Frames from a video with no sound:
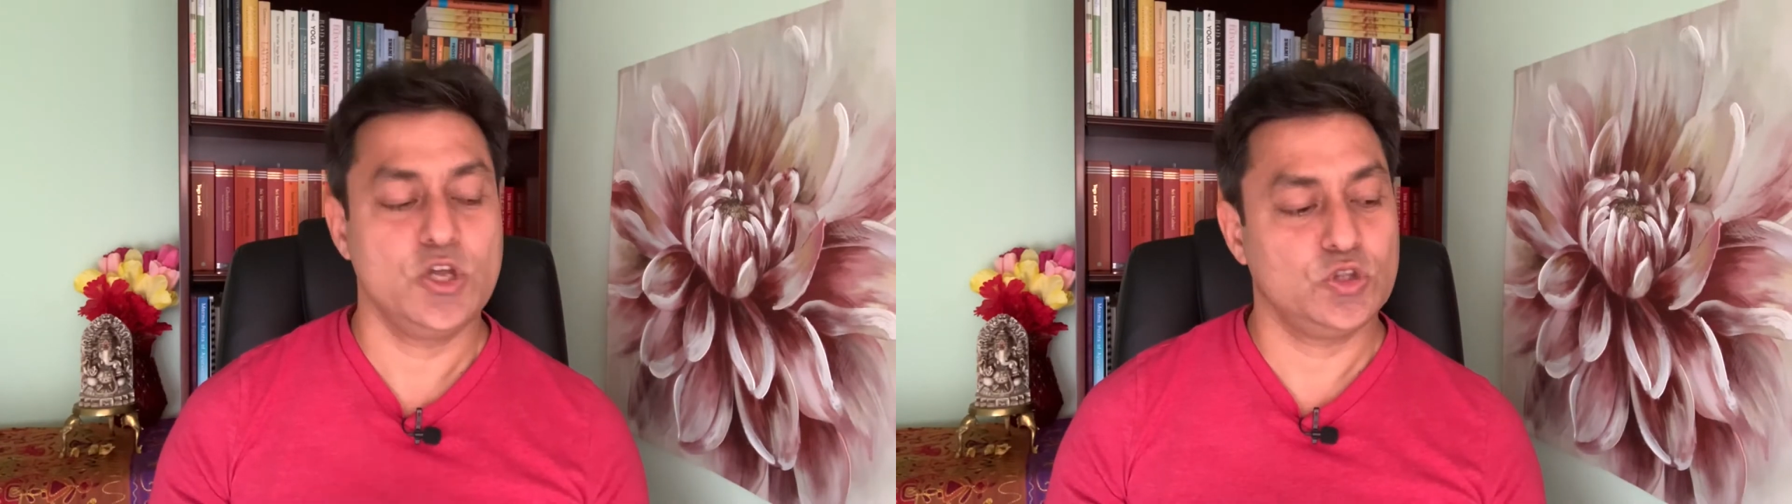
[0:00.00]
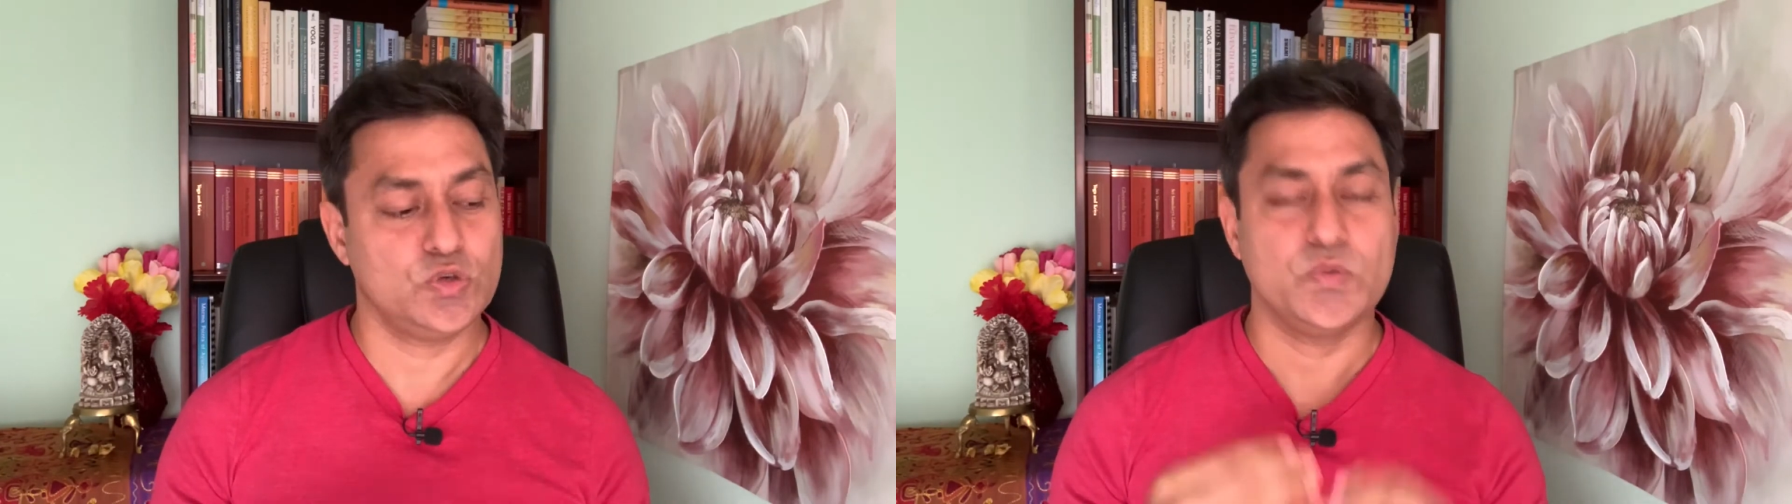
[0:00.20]

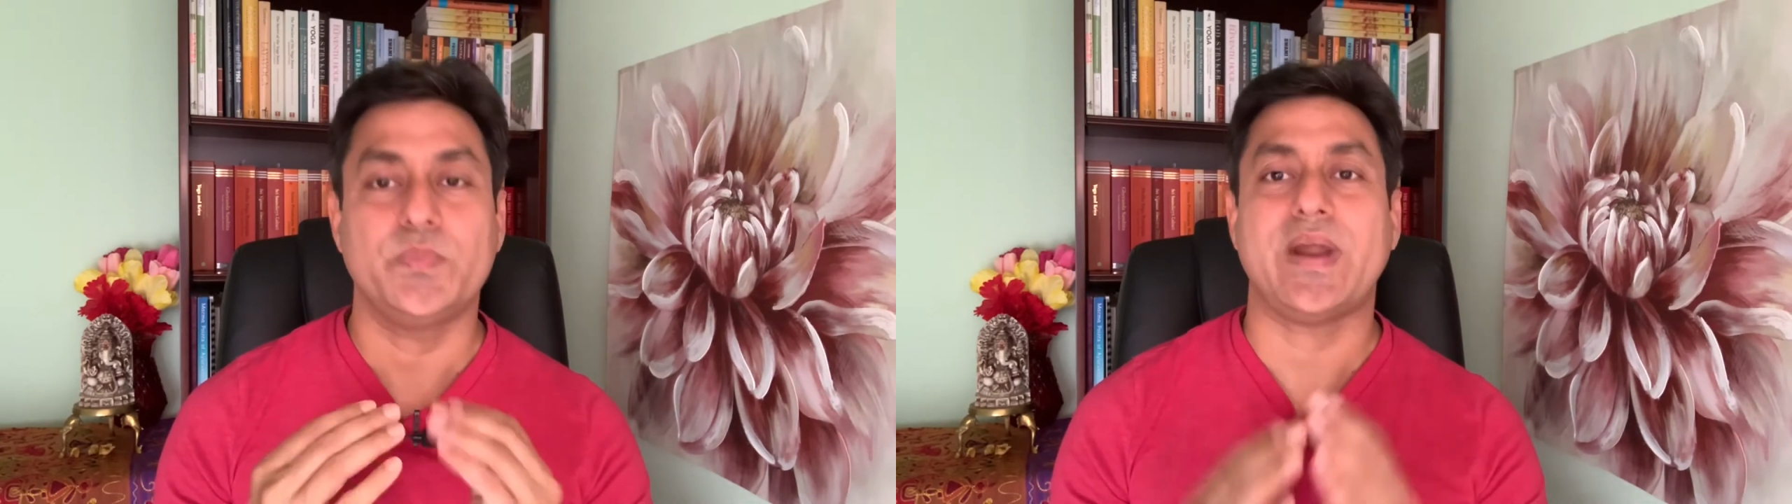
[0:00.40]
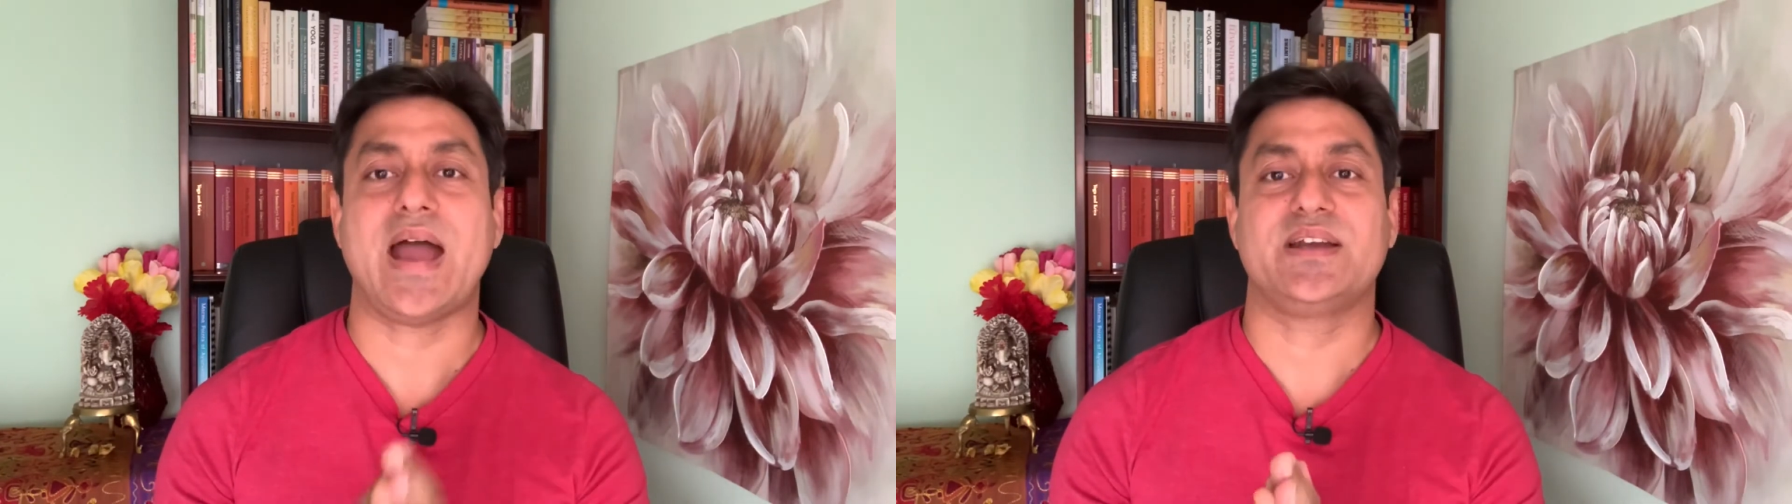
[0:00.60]
through
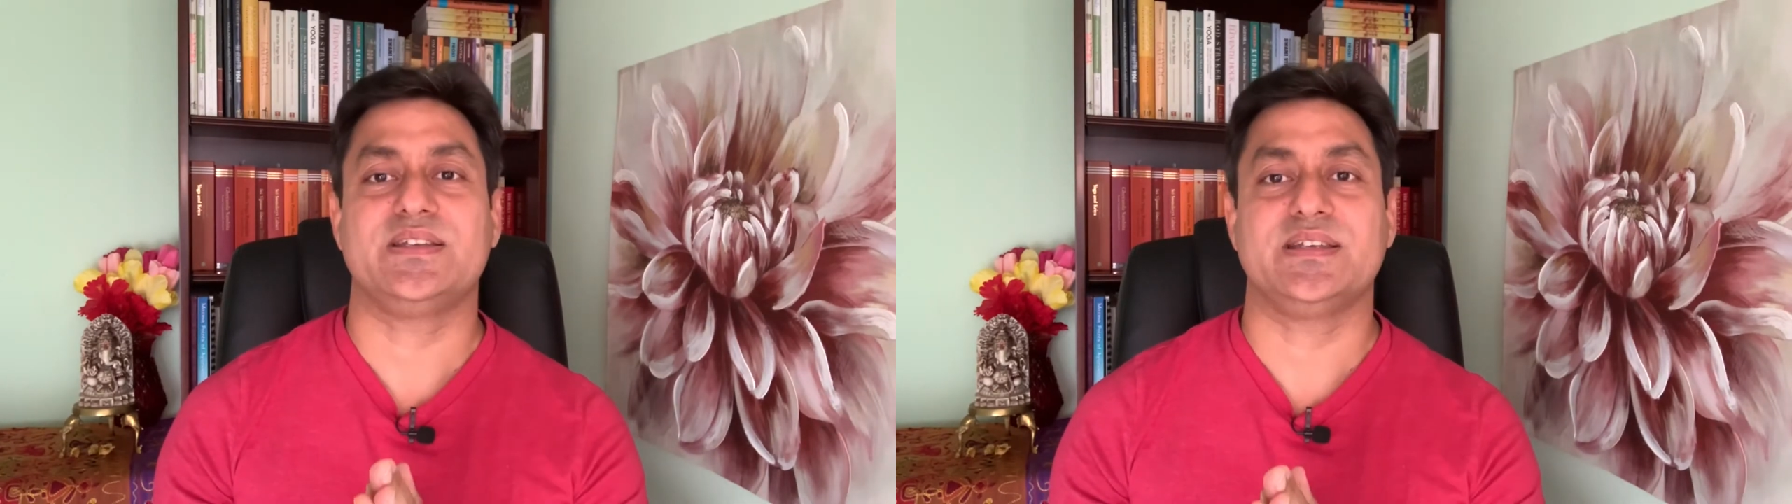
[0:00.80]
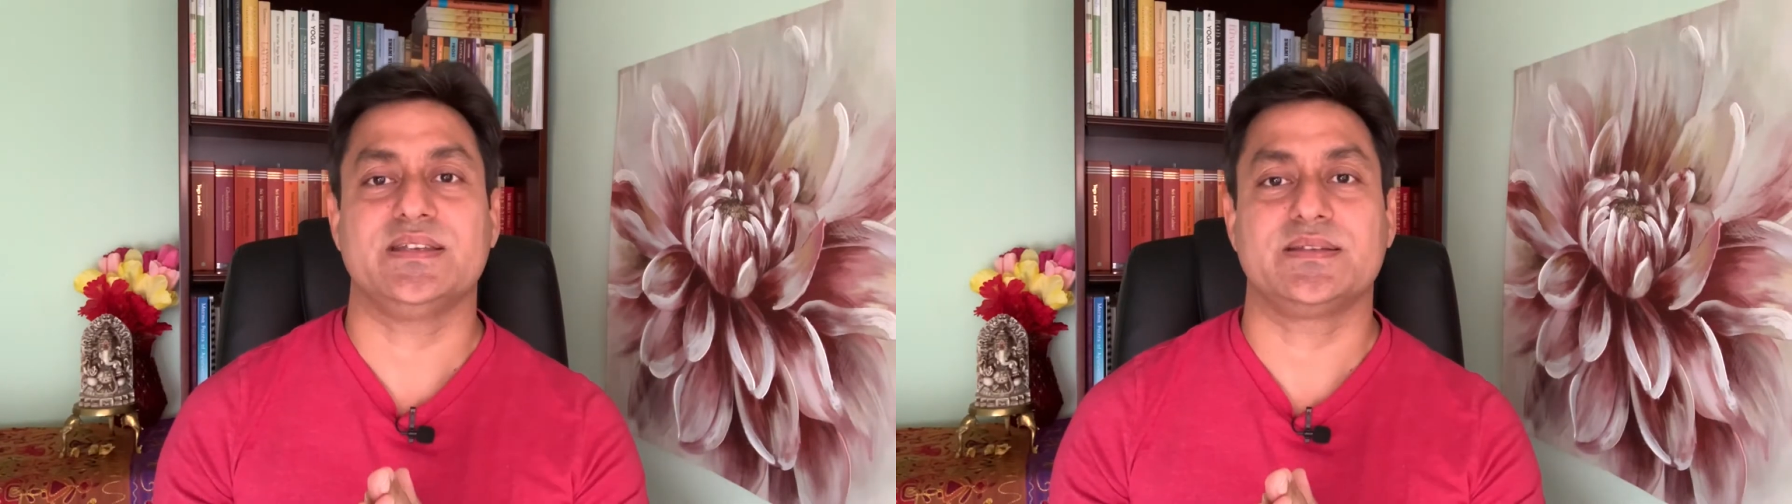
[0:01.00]

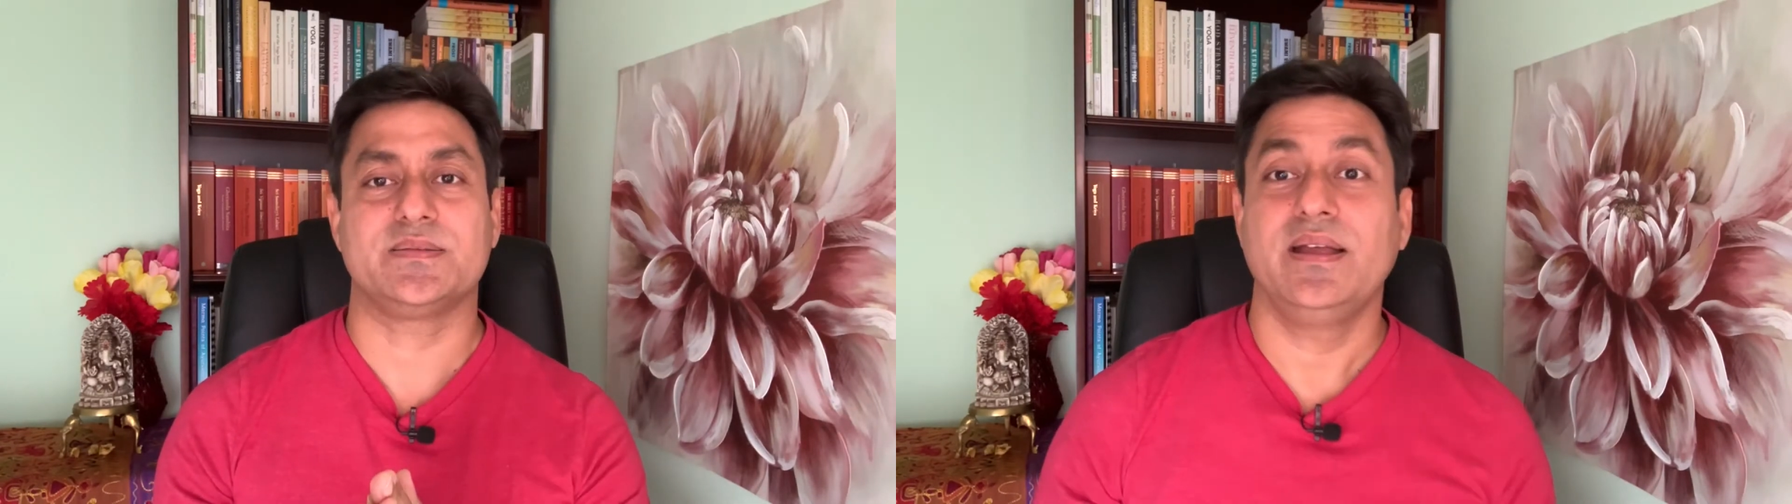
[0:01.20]
practices.